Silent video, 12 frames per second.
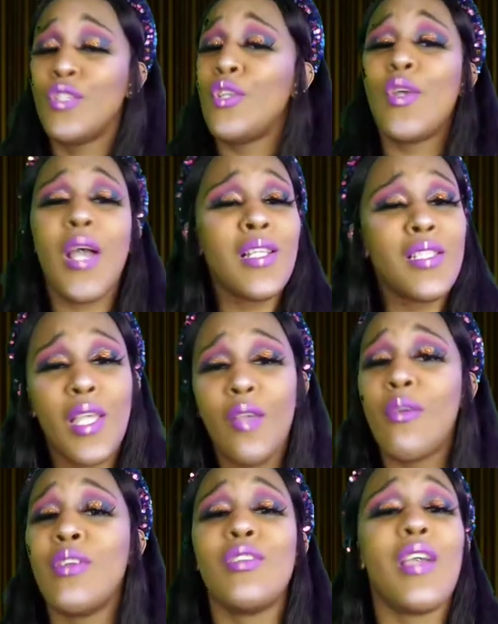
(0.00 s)
do you got a
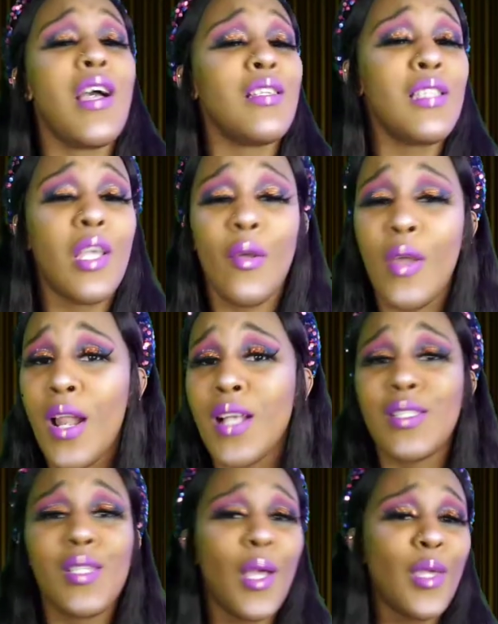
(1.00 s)
cigarette? You got a cigarette?
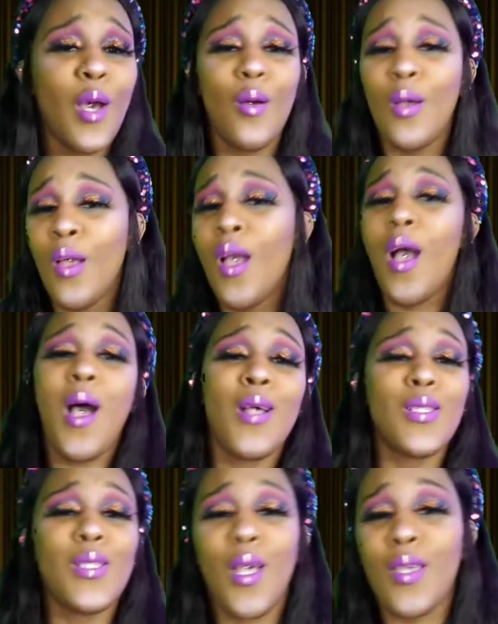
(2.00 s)
I suck yo.
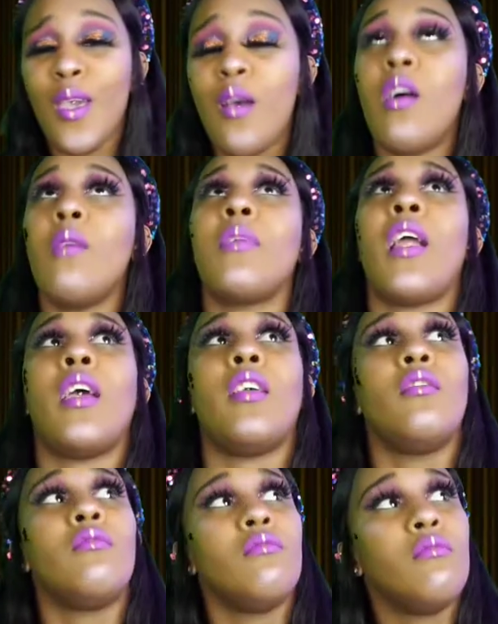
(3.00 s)
I suck yo. I'm like,